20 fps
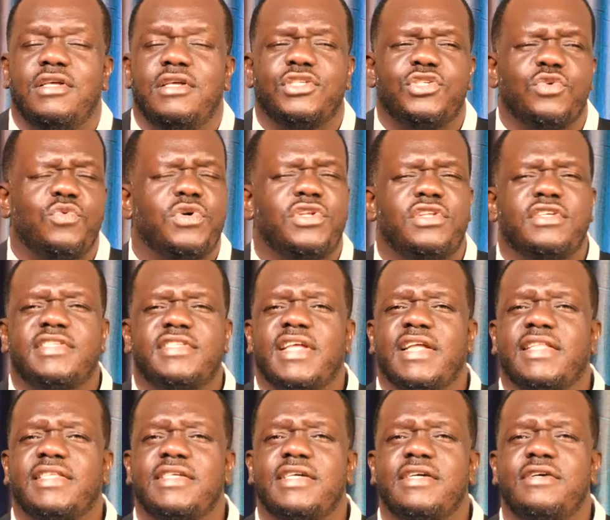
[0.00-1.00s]
So, what does
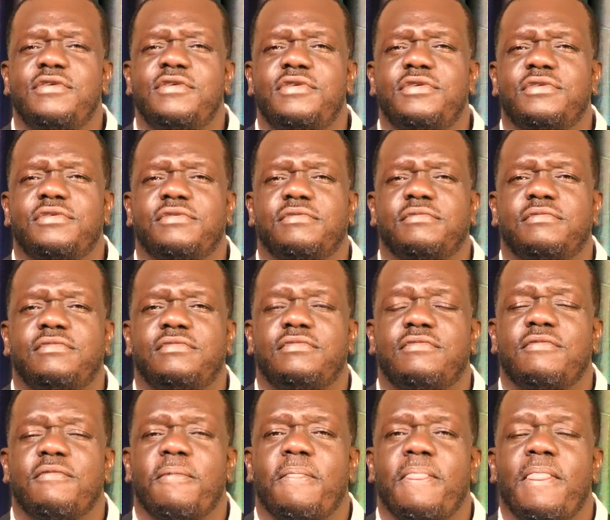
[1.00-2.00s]
that tell you?
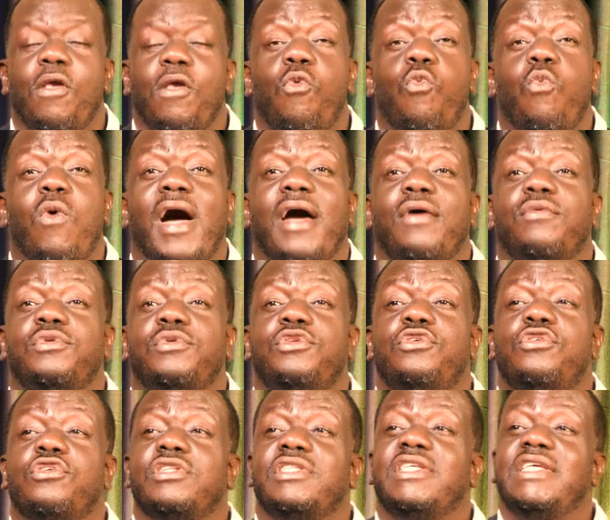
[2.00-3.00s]
Why
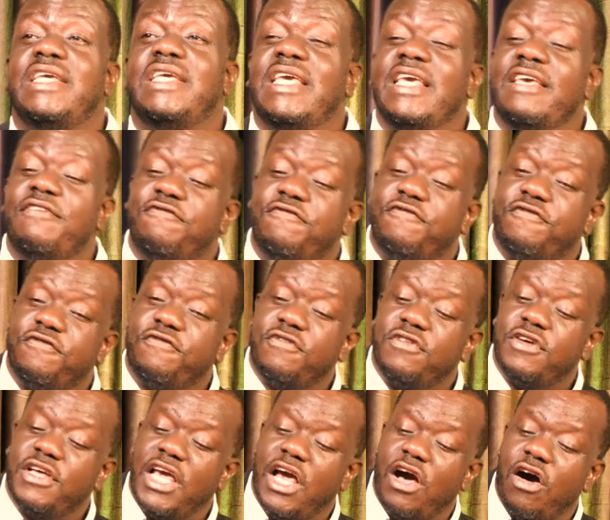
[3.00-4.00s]
would God give
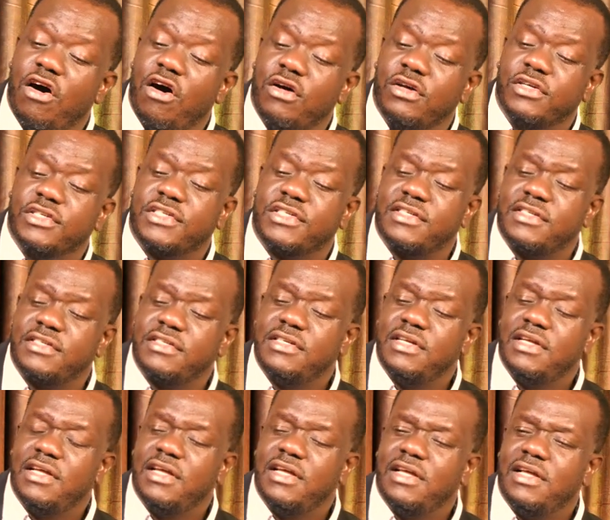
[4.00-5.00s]
us
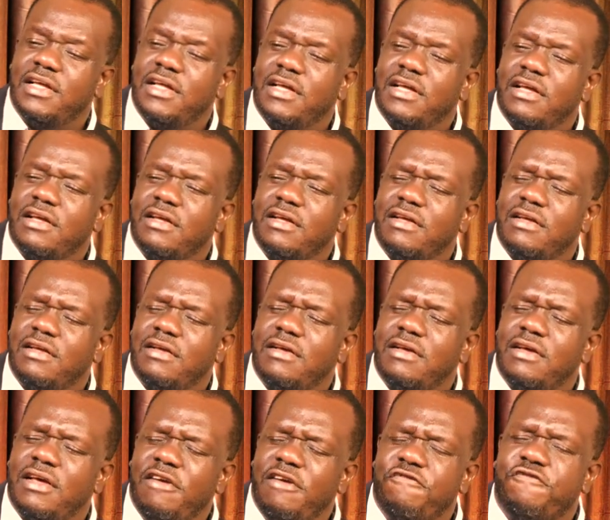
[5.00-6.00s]

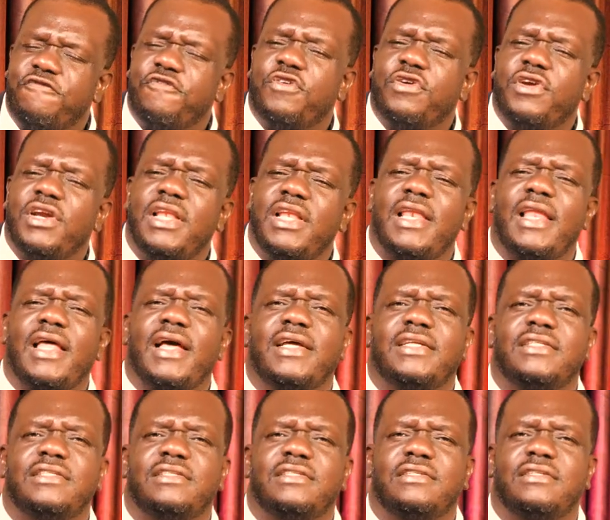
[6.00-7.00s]
a foreign
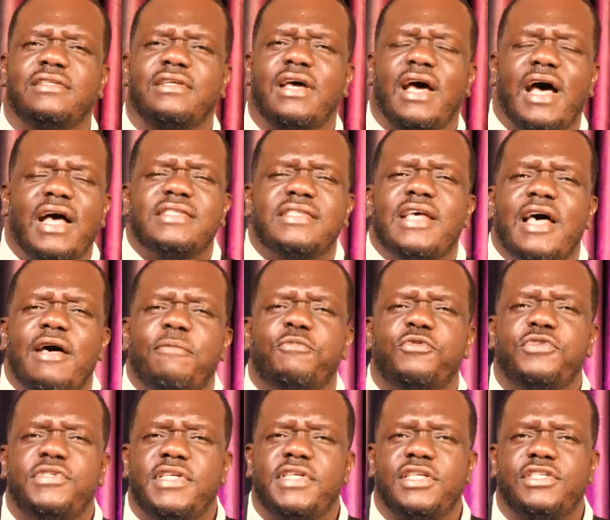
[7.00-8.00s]
land as our
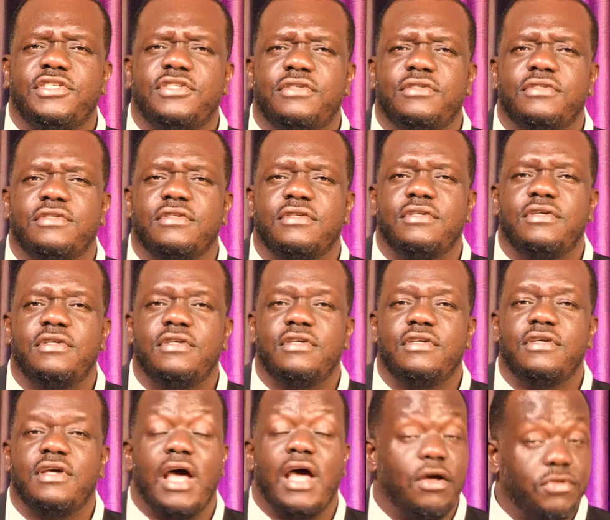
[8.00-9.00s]
possession?
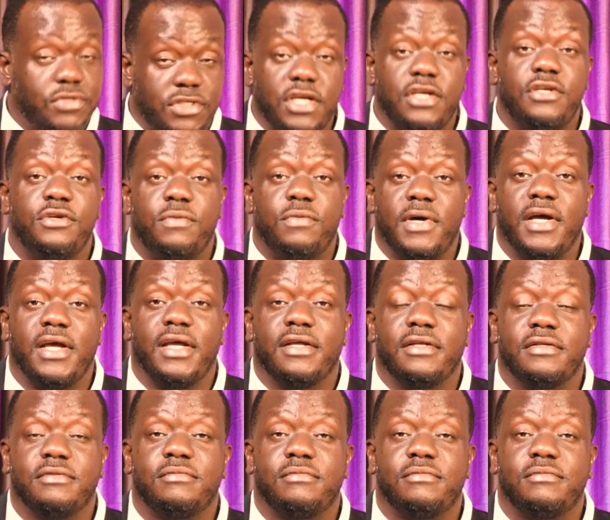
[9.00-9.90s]
I'll tell you why.